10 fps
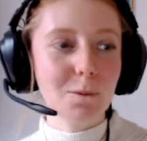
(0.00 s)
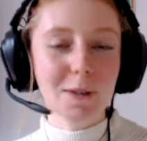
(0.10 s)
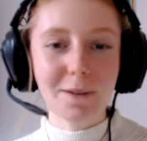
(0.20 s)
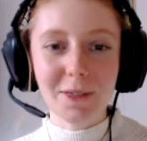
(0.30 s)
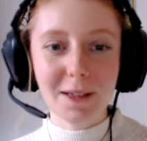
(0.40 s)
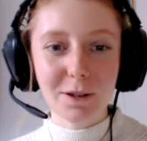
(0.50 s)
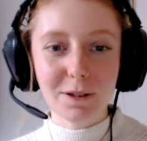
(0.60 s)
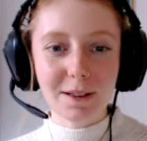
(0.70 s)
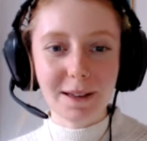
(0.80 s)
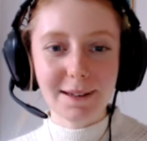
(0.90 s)
whatever that
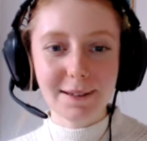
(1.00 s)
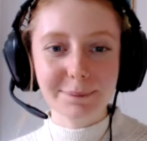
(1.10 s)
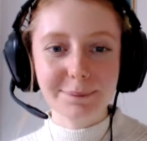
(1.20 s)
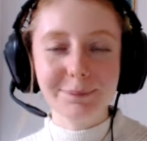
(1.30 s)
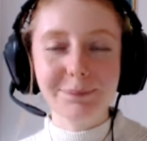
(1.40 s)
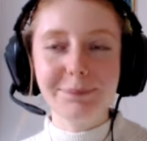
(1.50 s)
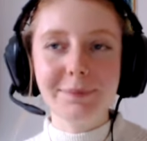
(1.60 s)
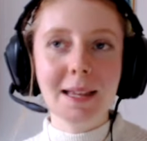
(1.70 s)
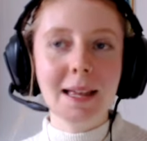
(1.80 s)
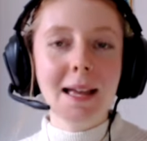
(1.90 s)
looks like.
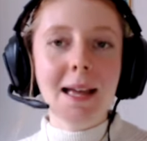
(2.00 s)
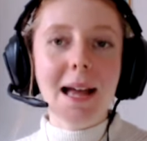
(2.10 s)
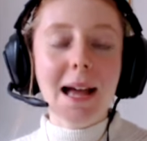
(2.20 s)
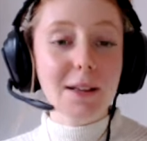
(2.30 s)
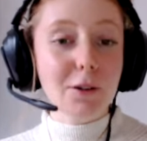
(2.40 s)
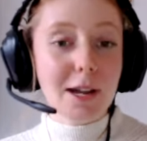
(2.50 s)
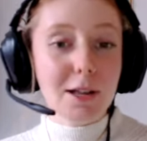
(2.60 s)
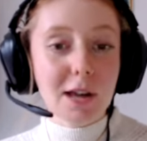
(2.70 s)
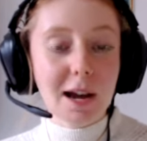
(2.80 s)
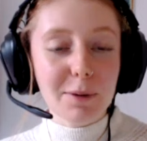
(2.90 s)
I had a
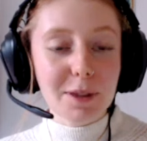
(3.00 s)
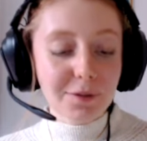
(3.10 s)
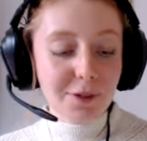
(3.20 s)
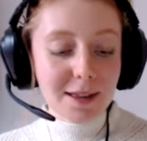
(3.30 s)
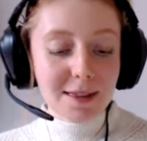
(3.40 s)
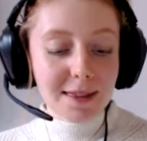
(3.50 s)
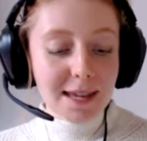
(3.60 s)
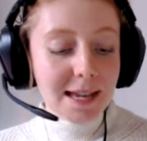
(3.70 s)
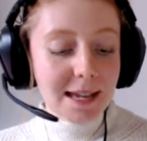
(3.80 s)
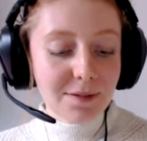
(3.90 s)
great chat with a friend in
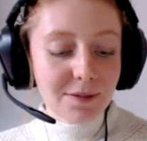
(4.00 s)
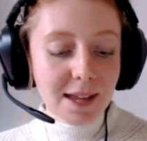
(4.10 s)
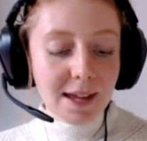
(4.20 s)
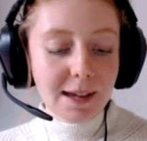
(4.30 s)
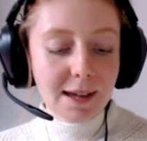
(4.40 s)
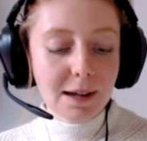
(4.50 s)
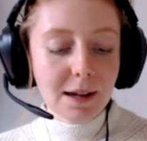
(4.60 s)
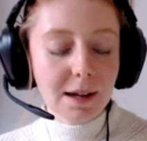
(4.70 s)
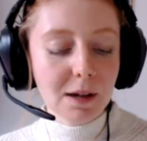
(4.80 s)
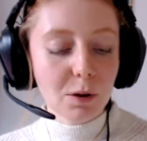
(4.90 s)
the
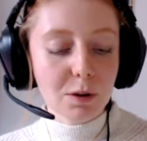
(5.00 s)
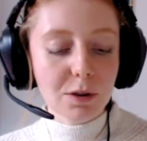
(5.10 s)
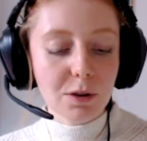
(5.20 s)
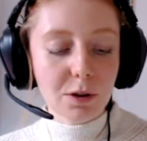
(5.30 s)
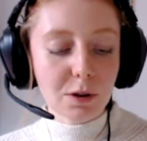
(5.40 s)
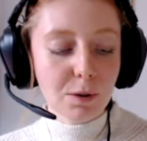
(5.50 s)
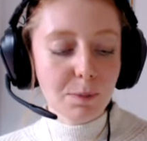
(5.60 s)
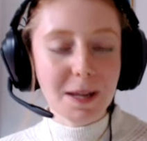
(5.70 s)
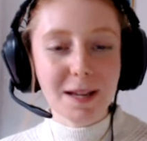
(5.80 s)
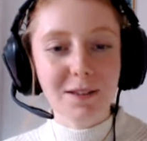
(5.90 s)
evening. Got to
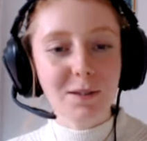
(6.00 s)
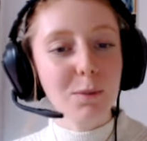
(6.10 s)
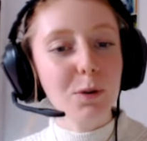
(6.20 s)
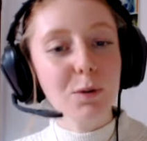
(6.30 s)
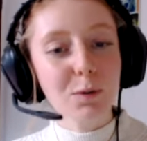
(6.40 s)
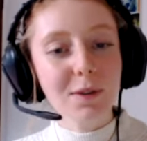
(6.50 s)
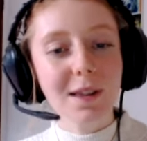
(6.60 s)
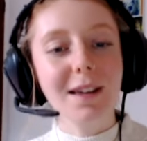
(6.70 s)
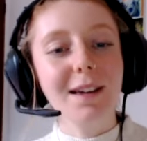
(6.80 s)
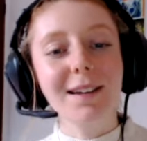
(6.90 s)
play some
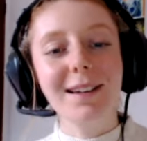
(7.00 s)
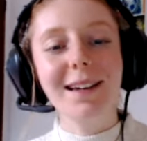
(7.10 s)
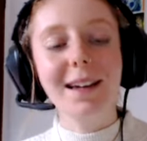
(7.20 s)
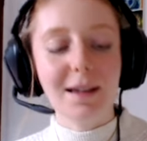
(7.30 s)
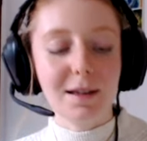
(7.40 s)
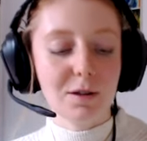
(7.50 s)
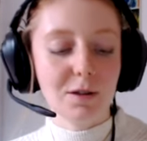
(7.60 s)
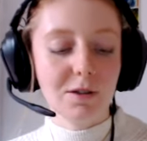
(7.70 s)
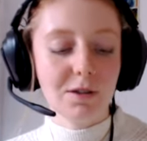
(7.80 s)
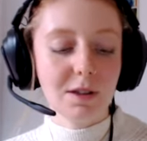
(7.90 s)
music and
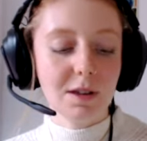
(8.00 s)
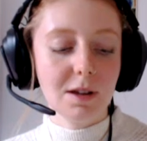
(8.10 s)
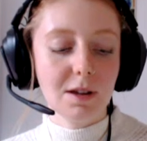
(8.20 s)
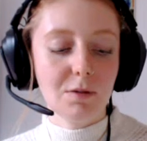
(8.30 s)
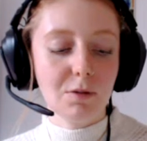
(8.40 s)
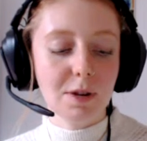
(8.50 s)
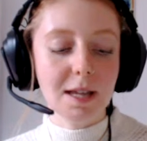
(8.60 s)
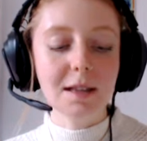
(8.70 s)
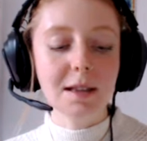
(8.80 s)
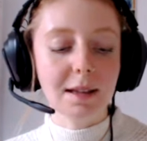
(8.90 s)
just
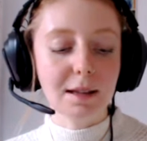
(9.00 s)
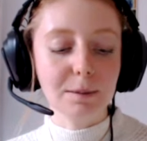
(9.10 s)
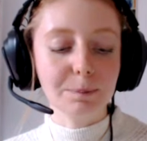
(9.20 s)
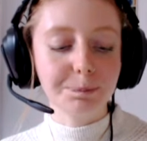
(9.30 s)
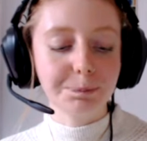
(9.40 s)
release a little.